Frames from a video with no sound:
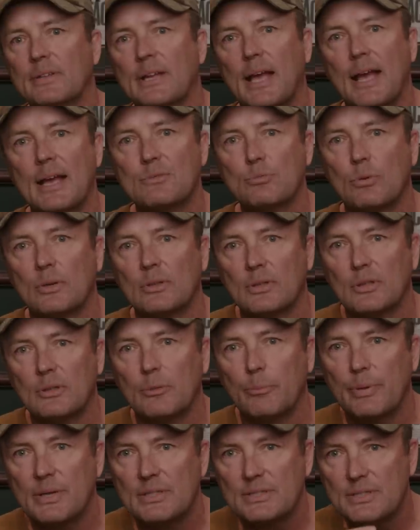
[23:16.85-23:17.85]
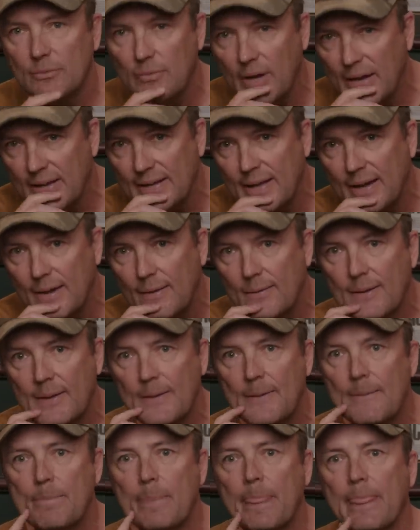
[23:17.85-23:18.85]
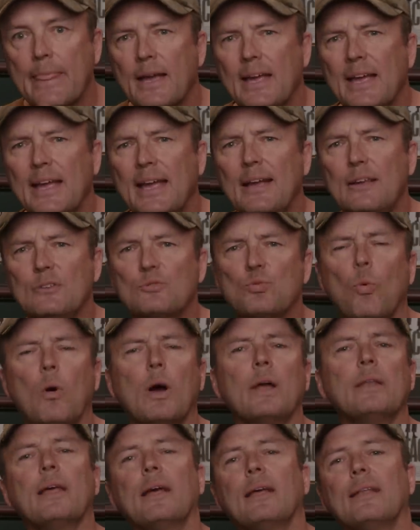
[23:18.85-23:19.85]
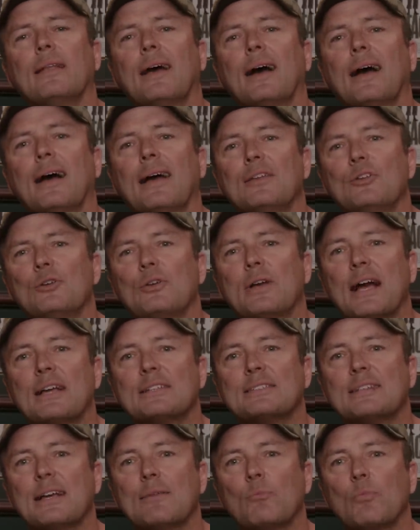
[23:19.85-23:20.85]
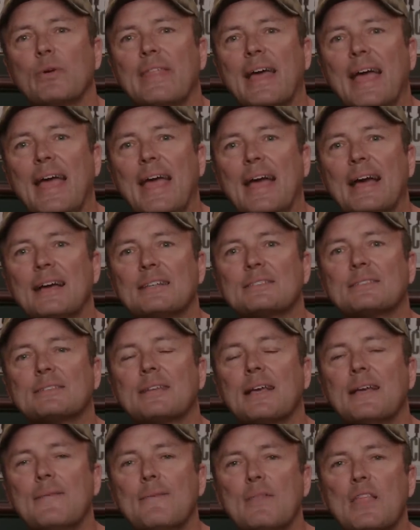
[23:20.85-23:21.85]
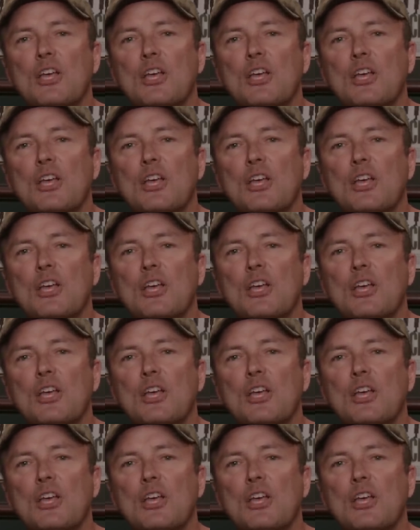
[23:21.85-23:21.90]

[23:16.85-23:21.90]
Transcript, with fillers: You know, guys, we're a little busy right now. Here's one that uh, you guys get with an S,